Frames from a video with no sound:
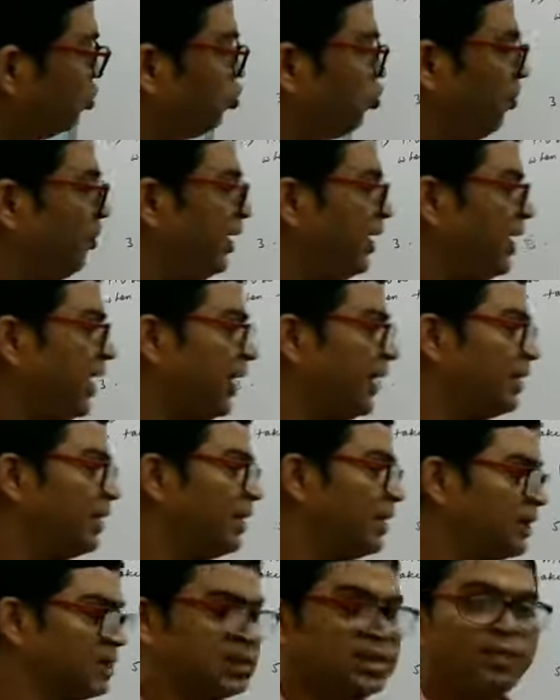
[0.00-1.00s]
to be
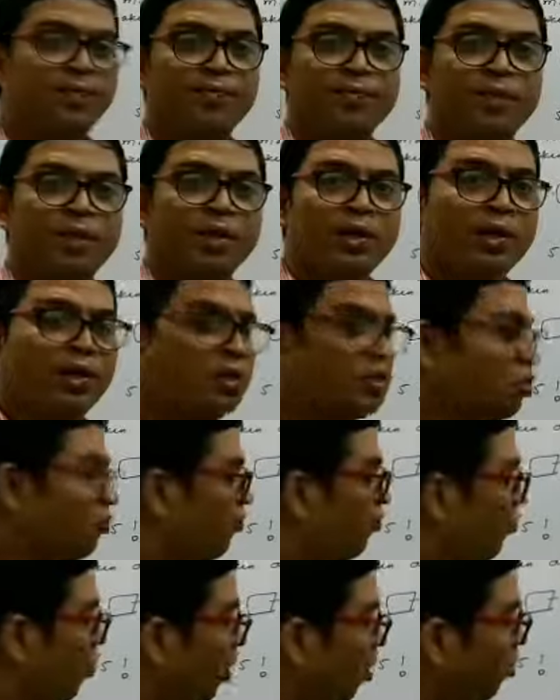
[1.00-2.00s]
like this.
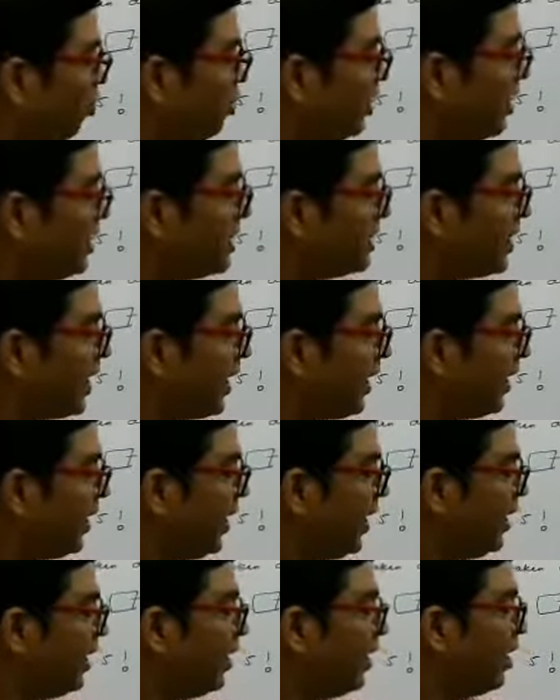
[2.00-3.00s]
So follow this
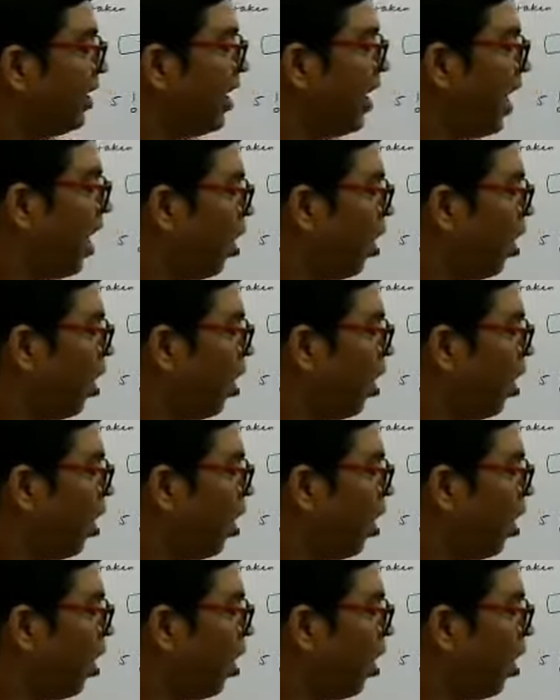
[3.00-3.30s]
technique.